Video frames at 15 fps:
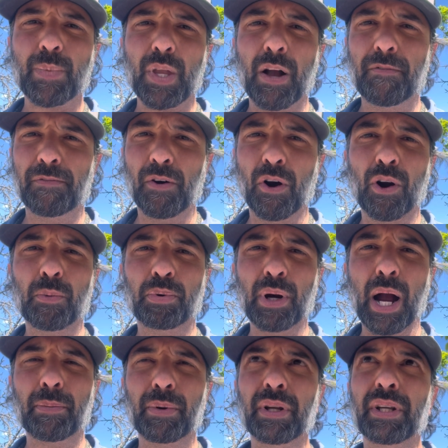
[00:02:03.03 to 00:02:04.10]
farm
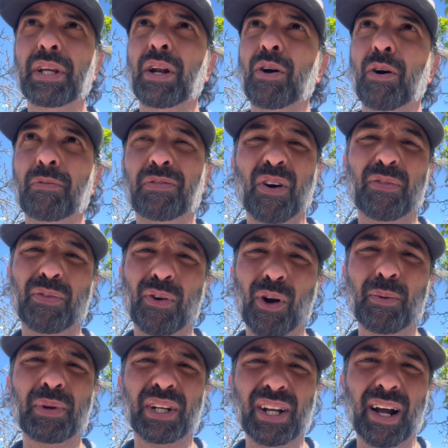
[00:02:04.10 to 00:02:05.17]
property, a
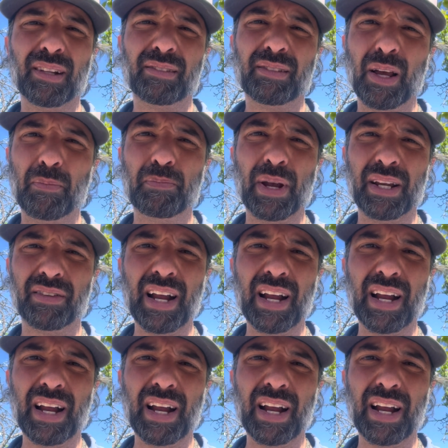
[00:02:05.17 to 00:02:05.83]
farming concept based